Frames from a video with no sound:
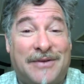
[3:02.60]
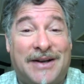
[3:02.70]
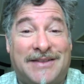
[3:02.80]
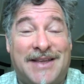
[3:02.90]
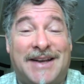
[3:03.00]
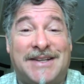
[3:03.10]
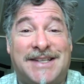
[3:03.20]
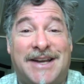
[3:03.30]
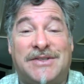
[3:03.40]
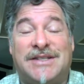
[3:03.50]
of it at the end and
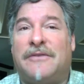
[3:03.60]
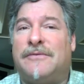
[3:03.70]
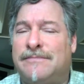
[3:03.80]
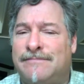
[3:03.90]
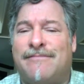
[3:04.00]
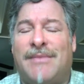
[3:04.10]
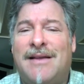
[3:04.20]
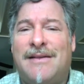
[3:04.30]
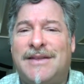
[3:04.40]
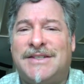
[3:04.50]
say to yourself,
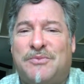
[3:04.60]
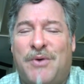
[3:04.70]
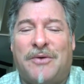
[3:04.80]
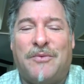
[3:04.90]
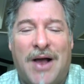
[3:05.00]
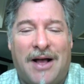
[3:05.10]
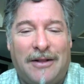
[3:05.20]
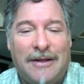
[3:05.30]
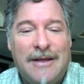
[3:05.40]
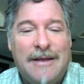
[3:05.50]
this went
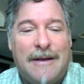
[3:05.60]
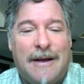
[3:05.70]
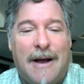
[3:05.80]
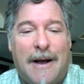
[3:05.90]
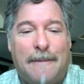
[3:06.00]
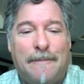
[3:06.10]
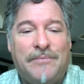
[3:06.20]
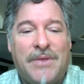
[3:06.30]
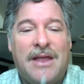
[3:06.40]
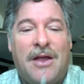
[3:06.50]
well,
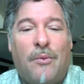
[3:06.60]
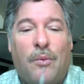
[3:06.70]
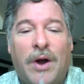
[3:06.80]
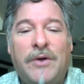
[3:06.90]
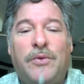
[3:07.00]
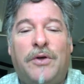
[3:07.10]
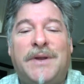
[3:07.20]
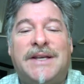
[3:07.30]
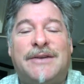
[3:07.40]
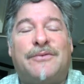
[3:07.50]
what will
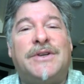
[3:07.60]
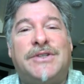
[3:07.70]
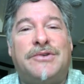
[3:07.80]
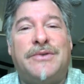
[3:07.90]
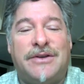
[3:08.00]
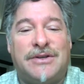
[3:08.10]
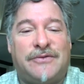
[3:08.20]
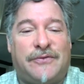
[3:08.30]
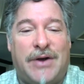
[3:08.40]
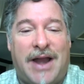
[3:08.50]
be different 2 years
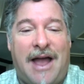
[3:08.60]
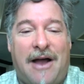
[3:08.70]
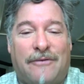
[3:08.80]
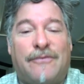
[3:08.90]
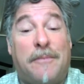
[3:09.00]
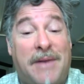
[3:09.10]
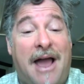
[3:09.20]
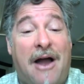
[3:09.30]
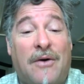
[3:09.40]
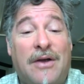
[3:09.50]
from
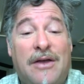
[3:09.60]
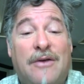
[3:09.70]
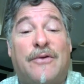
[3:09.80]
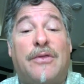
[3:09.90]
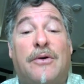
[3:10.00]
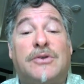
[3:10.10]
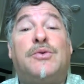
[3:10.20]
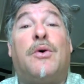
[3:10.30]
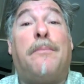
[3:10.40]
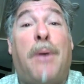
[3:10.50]
now for those
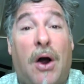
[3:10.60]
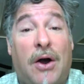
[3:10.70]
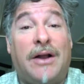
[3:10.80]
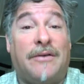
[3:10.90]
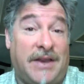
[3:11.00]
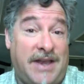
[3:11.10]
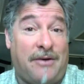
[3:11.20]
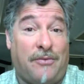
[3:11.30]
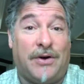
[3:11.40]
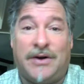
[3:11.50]
who are part of the
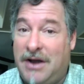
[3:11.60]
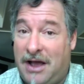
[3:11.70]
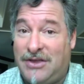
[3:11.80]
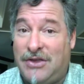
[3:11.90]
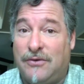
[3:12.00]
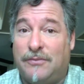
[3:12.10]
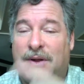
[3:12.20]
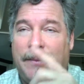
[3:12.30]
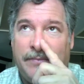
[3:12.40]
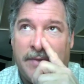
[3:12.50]
network? Not you,
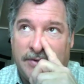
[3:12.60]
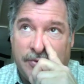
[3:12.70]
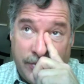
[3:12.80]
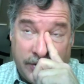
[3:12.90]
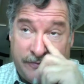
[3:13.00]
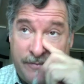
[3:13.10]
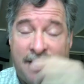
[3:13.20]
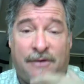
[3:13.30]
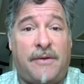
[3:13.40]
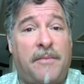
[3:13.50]
but 2 years from
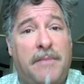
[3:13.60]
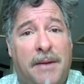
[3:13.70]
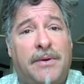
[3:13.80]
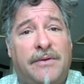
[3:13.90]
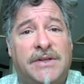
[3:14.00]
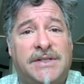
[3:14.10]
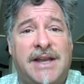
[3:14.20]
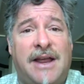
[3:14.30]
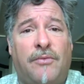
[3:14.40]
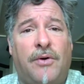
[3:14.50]
now, if I'm a member of
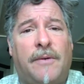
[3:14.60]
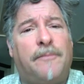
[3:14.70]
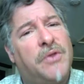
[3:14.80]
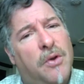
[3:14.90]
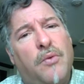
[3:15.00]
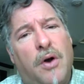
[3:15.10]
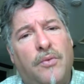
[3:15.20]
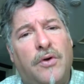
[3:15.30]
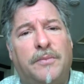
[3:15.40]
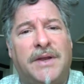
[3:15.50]
this network,
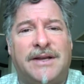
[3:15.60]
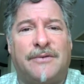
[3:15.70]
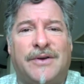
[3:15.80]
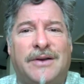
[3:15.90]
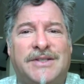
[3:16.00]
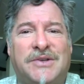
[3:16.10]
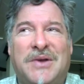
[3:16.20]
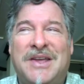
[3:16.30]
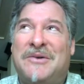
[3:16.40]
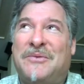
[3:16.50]
what will be different? So
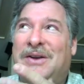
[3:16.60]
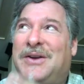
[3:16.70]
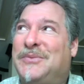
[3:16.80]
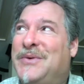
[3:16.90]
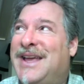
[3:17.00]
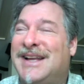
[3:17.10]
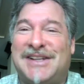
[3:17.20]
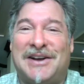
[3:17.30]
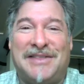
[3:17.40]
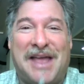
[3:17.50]
what could we get
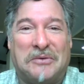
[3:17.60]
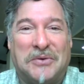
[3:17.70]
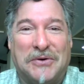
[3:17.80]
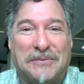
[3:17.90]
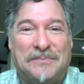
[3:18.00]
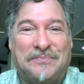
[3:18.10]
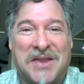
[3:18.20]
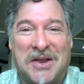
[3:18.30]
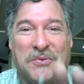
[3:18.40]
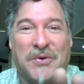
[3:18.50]
done in that room
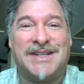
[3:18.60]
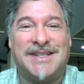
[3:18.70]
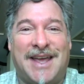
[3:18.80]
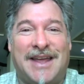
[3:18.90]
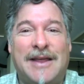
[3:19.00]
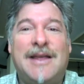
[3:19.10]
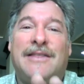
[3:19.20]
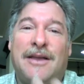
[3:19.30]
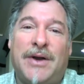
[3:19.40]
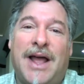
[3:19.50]
in one day
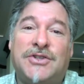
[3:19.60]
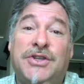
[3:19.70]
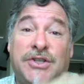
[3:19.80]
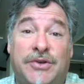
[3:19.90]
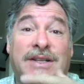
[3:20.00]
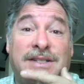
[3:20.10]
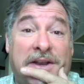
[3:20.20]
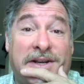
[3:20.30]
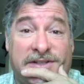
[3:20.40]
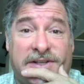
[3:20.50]
that would actually
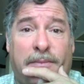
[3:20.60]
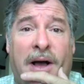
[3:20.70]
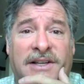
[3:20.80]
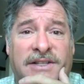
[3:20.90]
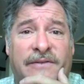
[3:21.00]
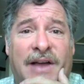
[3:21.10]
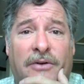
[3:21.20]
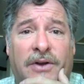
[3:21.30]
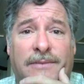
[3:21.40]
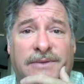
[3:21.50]
translate into some positive
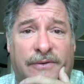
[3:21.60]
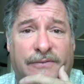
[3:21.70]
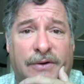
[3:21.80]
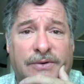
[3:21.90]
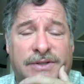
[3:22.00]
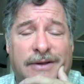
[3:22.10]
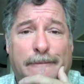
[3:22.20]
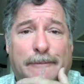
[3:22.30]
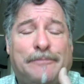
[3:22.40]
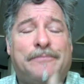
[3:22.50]
outcomes for folks?
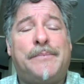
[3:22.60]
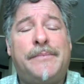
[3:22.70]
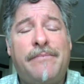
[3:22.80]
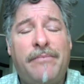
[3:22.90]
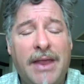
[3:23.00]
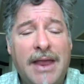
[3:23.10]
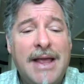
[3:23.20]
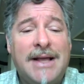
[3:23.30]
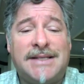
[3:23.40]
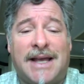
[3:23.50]

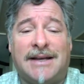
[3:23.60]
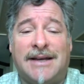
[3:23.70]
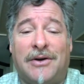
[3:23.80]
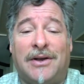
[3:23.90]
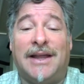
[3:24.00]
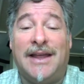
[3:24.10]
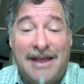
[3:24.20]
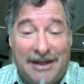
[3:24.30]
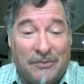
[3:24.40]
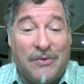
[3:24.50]
Secondarily,
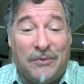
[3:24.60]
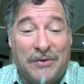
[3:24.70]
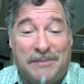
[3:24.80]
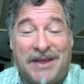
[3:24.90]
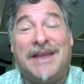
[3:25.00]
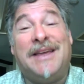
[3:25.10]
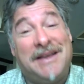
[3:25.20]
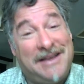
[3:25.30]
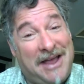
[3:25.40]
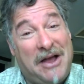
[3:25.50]
what would be
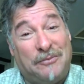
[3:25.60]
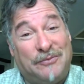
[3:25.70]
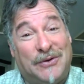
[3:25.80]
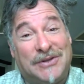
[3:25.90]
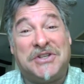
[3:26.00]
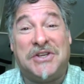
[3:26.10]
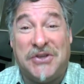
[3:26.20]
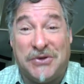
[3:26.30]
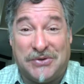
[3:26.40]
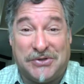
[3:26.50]
helpful to
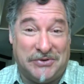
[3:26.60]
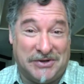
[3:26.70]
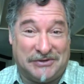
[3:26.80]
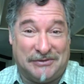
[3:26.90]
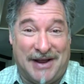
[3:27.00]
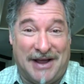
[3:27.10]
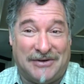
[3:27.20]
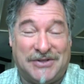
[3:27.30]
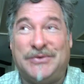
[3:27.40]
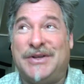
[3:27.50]
you 2 years from now?
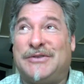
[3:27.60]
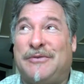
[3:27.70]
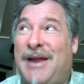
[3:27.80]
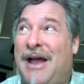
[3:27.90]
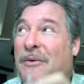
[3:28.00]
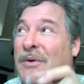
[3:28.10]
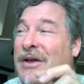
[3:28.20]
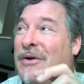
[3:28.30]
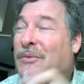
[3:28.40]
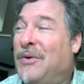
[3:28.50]
2 years from now,
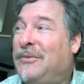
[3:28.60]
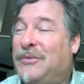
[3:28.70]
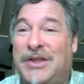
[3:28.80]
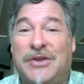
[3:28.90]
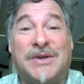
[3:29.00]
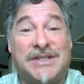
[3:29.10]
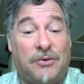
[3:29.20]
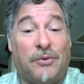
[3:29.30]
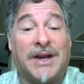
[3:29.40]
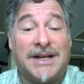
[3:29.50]
what were you as an
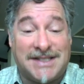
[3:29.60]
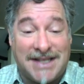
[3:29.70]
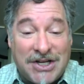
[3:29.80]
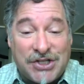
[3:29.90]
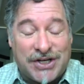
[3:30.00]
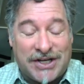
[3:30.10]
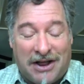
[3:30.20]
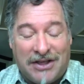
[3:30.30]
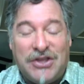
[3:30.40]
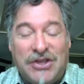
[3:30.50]
organization,
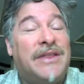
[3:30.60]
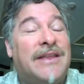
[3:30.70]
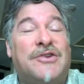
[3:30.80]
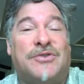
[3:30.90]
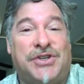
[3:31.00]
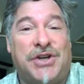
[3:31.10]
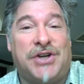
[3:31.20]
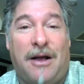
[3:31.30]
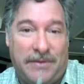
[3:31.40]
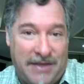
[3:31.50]
not you within your
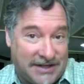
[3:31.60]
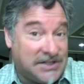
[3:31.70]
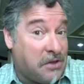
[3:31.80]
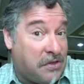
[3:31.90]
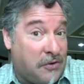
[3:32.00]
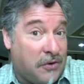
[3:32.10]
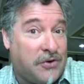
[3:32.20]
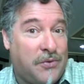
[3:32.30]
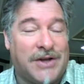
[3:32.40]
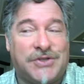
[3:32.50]
job? That's the
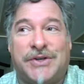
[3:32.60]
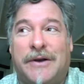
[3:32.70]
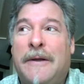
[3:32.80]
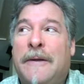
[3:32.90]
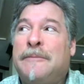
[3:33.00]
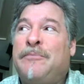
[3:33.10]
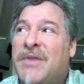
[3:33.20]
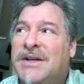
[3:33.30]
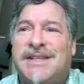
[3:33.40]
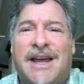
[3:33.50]
third question.
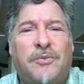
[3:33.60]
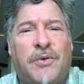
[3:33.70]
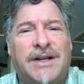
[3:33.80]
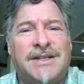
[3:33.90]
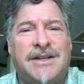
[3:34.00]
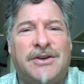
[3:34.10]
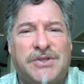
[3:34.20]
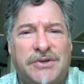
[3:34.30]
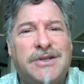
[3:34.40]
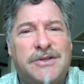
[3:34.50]
The second one is,
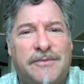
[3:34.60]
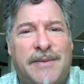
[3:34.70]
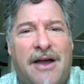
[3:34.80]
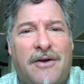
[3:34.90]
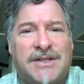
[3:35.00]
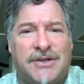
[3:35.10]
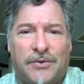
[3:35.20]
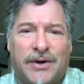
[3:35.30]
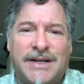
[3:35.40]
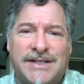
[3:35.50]
2 years from now as an
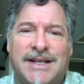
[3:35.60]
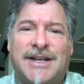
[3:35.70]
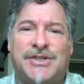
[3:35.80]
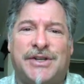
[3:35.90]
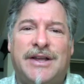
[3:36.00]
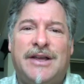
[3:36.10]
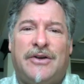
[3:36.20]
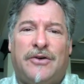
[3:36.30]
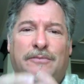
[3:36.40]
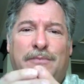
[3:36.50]
organization
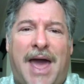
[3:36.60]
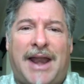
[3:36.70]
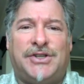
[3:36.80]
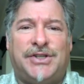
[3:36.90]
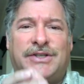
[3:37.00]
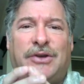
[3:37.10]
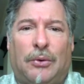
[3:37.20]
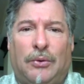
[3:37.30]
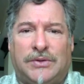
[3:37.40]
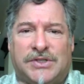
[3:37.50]
who manages,
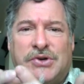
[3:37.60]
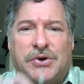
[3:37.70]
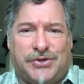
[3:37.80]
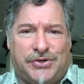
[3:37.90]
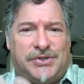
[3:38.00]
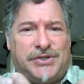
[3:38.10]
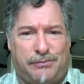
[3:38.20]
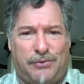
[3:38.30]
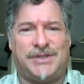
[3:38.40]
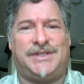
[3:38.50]
holds, nurtures,
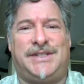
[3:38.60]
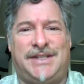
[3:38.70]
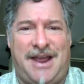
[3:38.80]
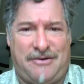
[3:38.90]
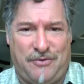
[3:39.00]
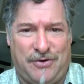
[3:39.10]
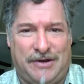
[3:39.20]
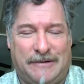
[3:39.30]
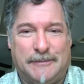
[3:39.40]
supports this network,